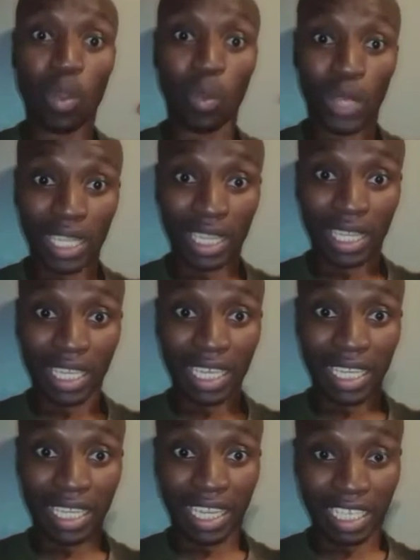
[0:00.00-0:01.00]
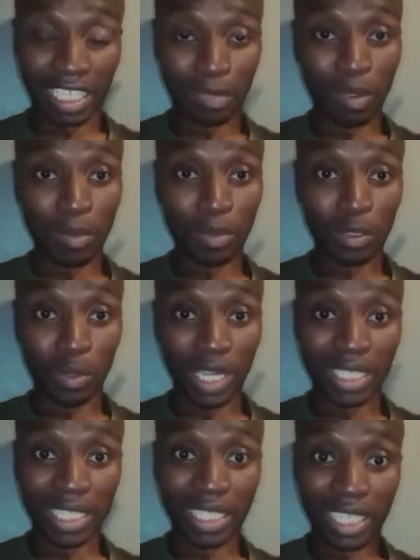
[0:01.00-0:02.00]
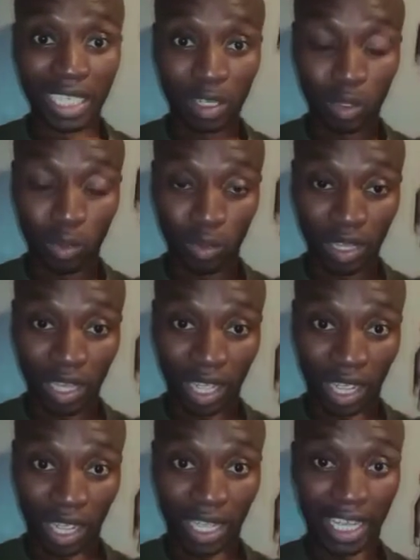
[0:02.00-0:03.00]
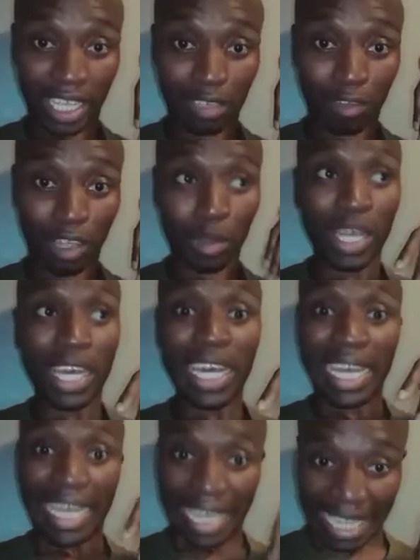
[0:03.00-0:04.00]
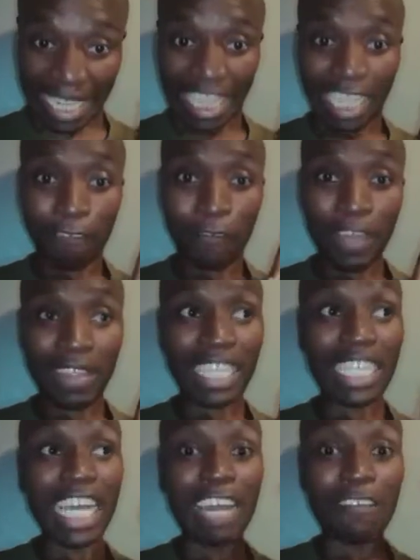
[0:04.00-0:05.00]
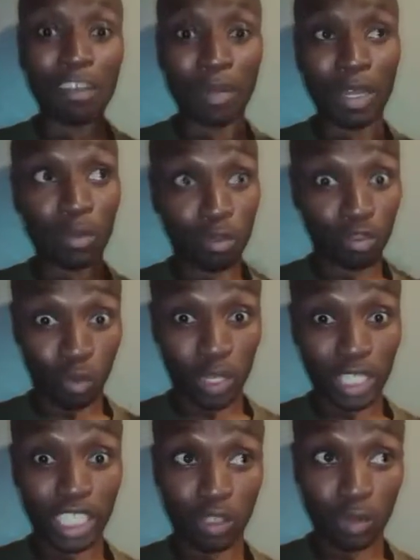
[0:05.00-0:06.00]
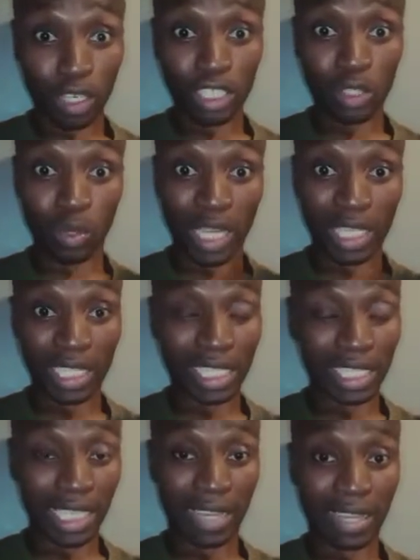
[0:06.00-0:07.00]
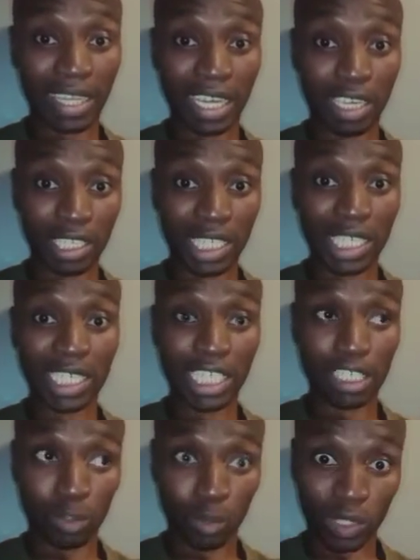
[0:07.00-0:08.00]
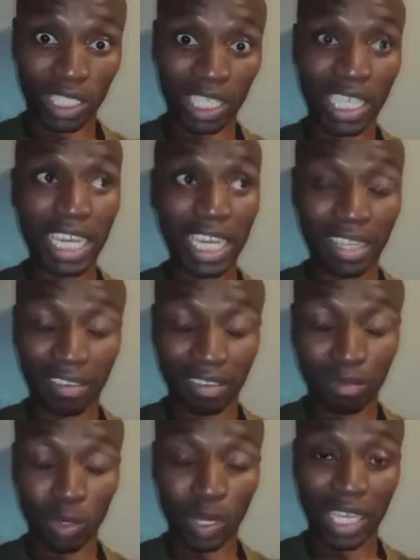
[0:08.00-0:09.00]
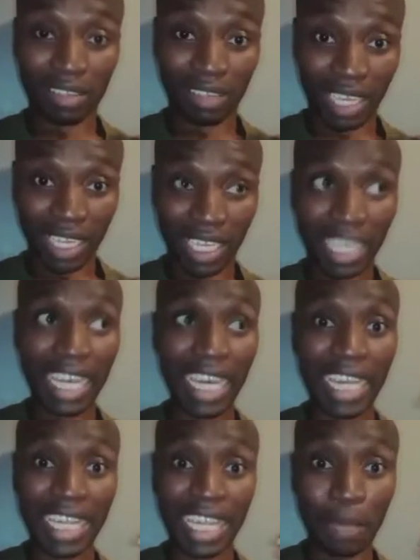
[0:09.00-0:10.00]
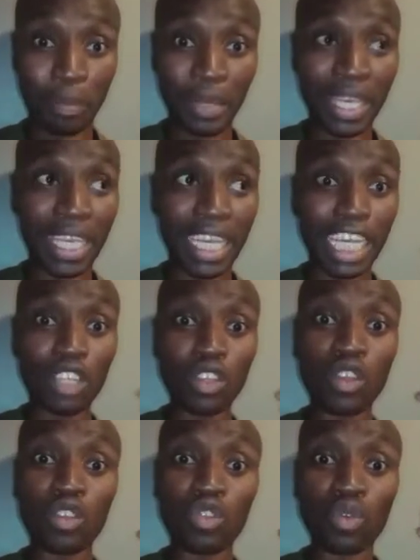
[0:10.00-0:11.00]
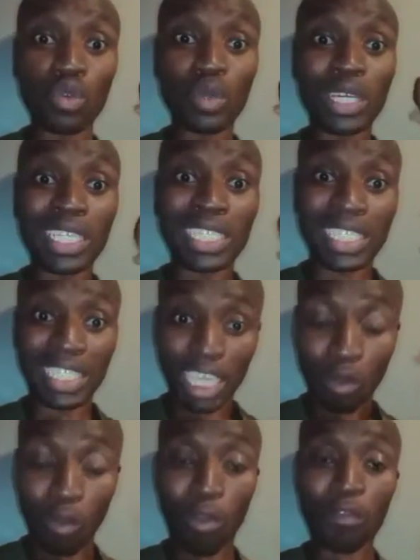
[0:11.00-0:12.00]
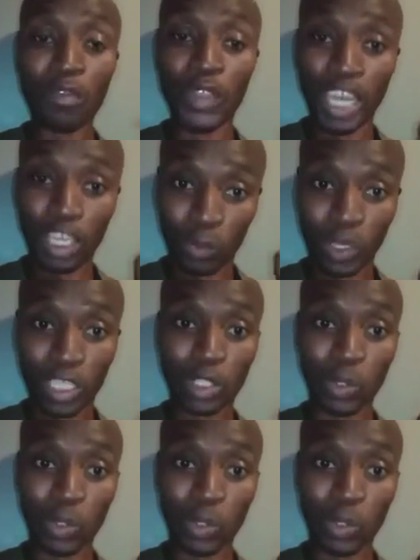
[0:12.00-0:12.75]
when the Zimbabwean dollar suddenly gains value. And the fact that everybody who's holding US dollars is saying that the trade is losing, the Zim dollar is gaining, they begin to sell off their US